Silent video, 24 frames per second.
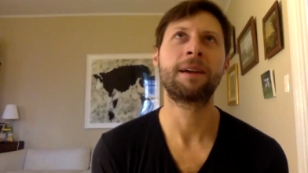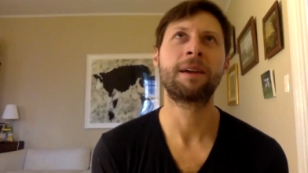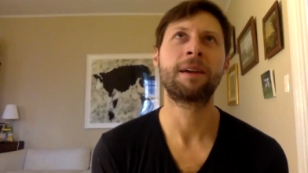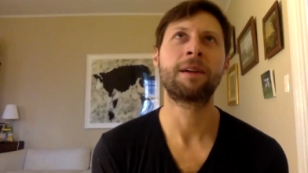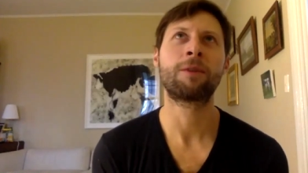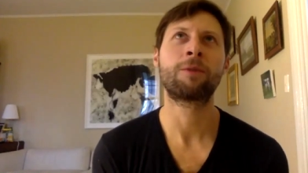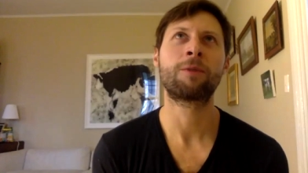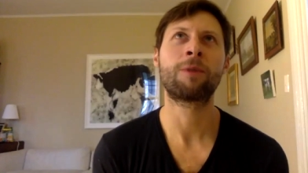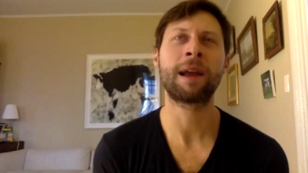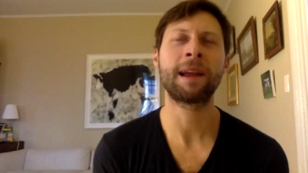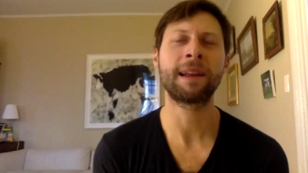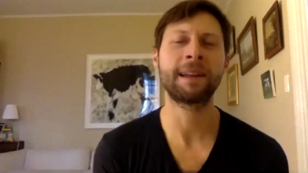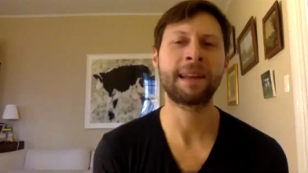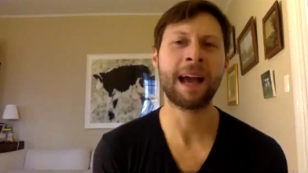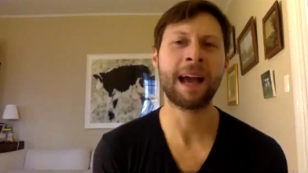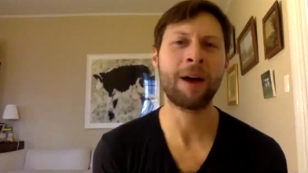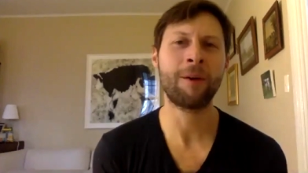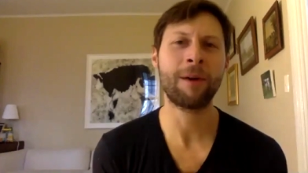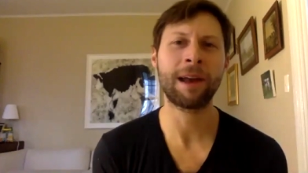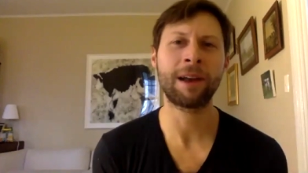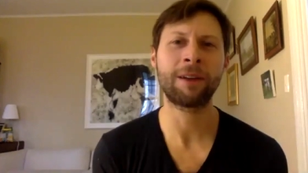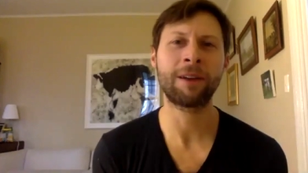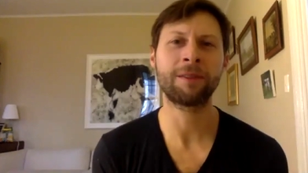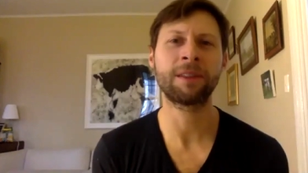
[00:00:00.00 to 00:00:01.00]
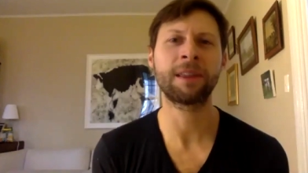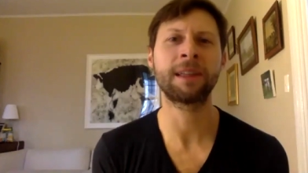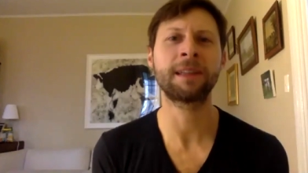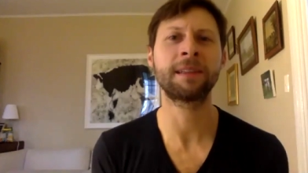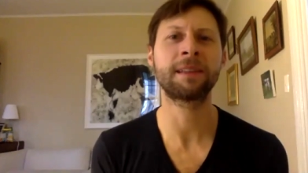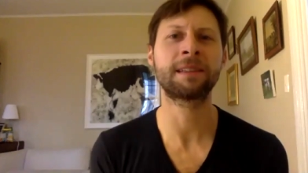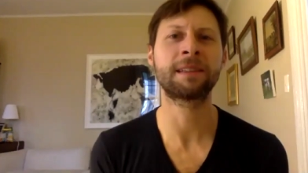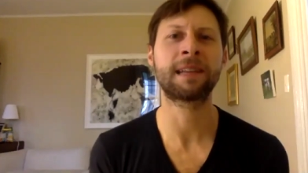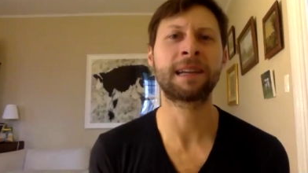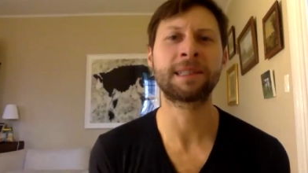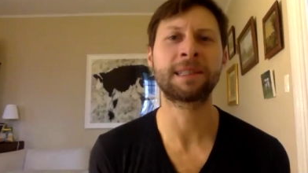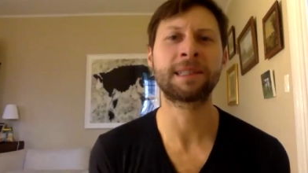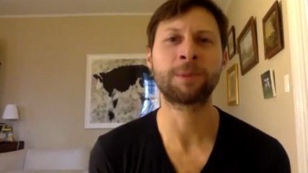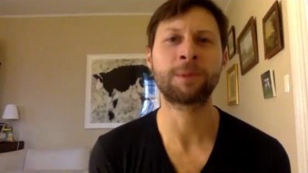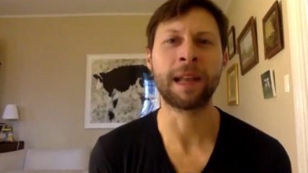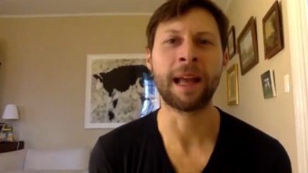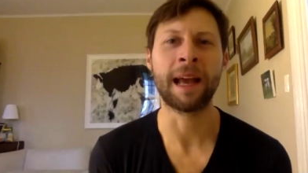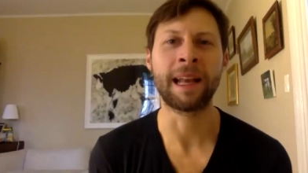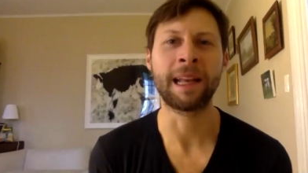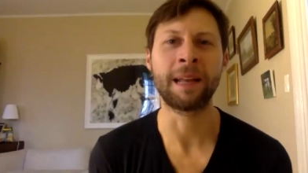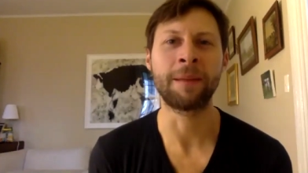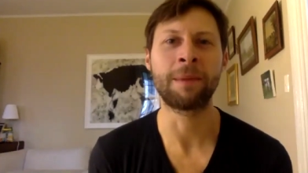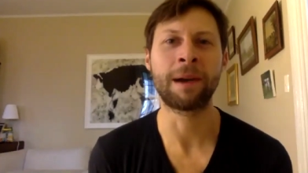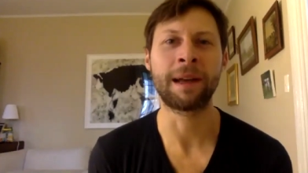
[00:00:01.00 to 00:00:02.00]
right now, I don't think that that's what
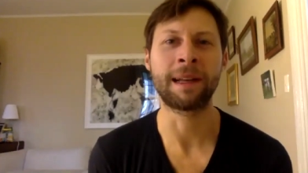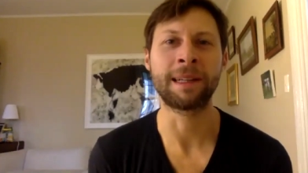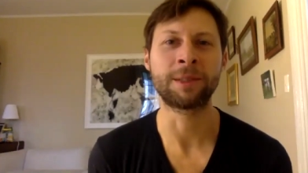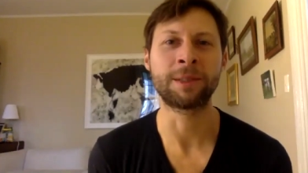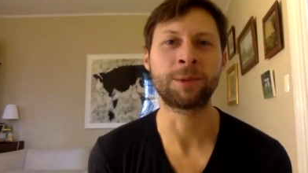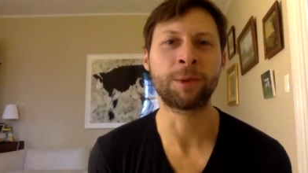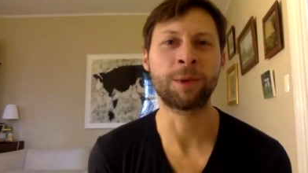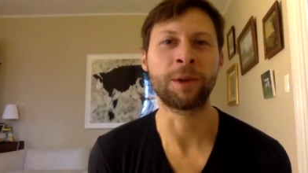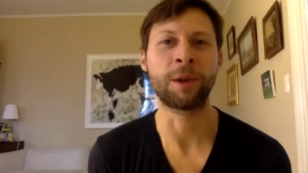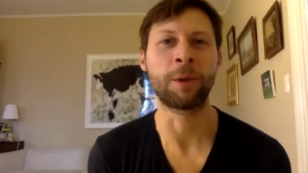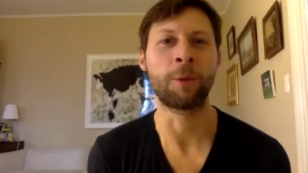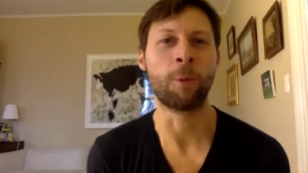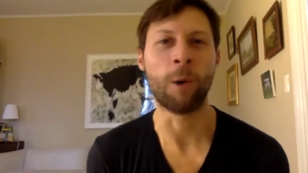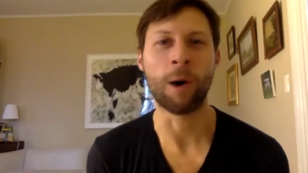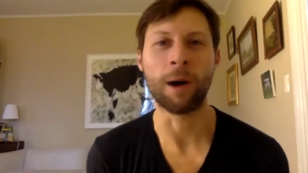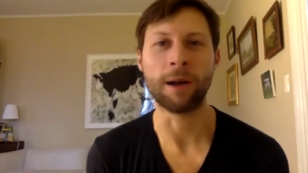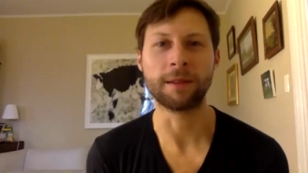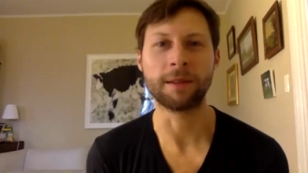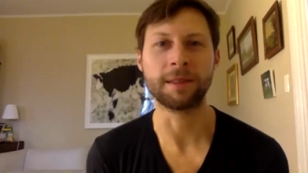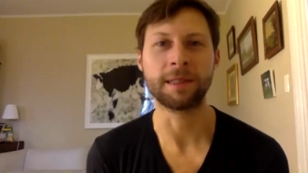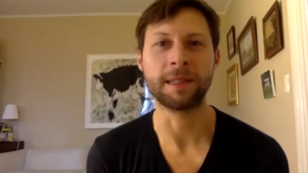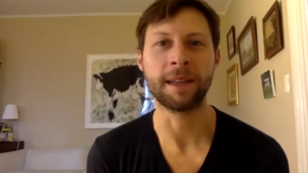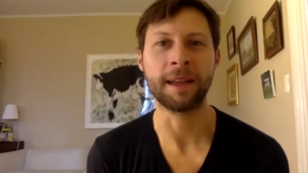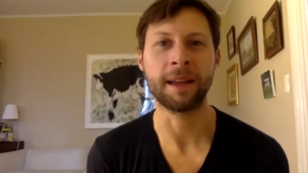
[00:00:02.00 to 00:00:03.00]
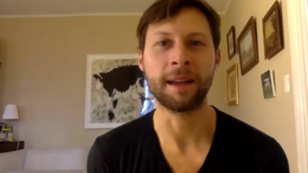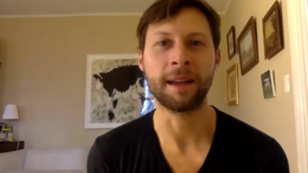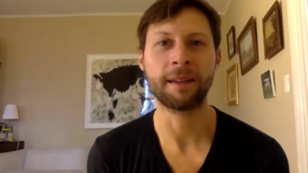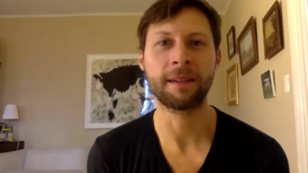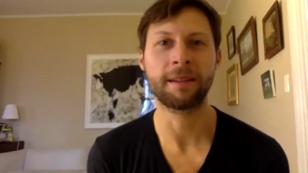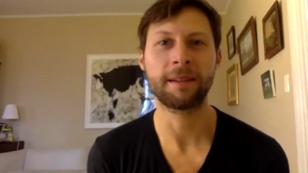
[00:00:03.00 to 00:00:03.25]
anybody's really wanting.